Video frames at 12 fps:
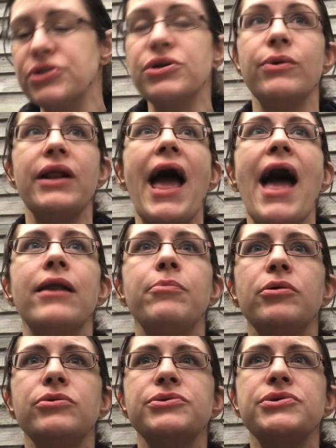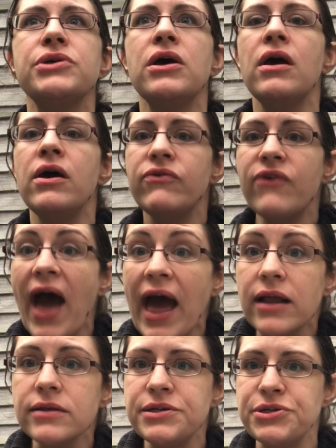So an adipose fat
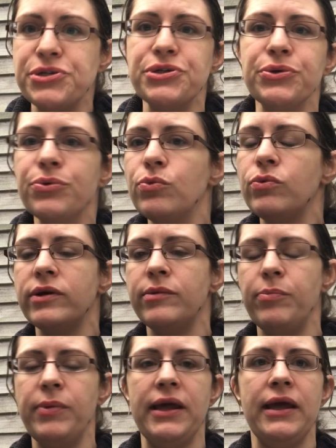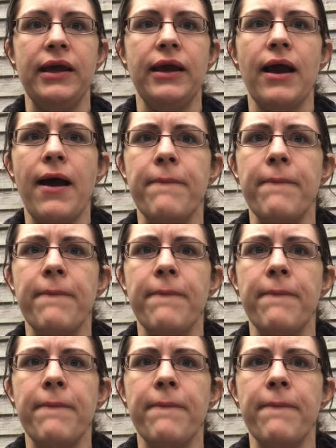tissue would be